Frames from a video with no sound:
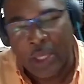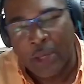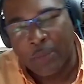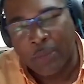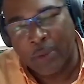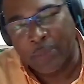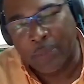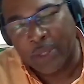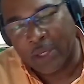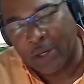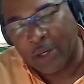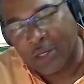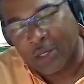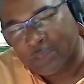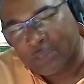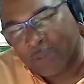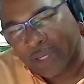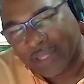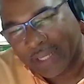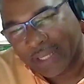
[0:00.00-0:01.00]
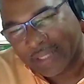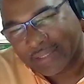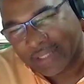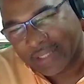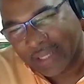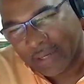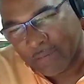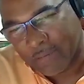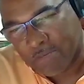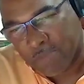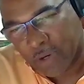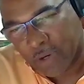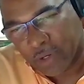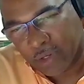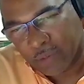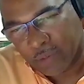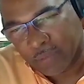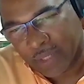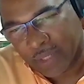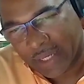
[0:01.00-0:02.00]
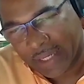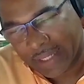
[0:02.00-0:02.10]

But because by that time, Burnham